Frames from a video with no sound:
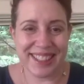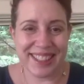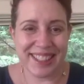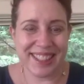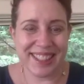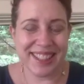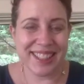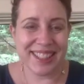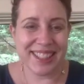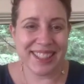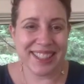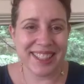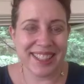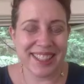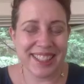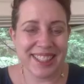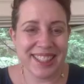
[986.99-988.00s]

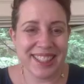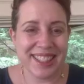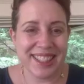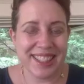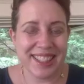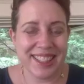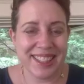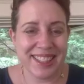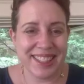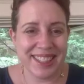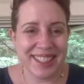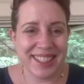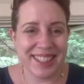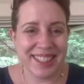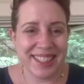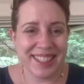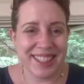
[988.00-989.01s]

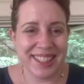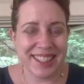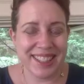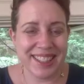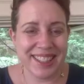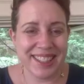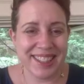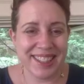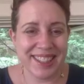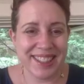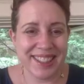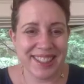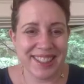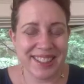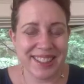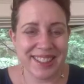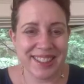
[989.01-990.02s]

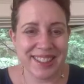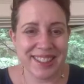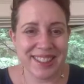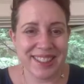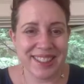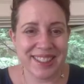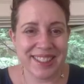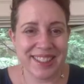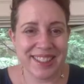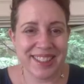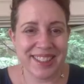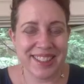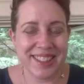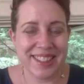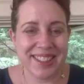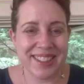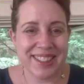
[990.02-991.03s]

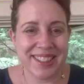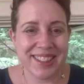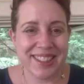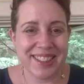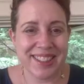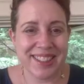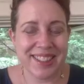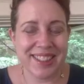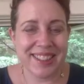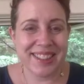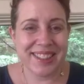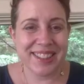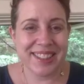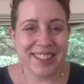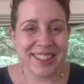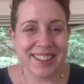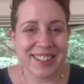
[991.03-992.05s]

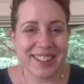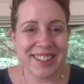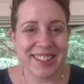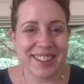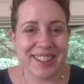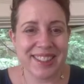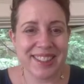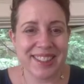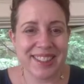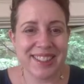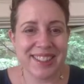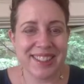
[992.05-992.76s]
No words are spoken by the person on screen.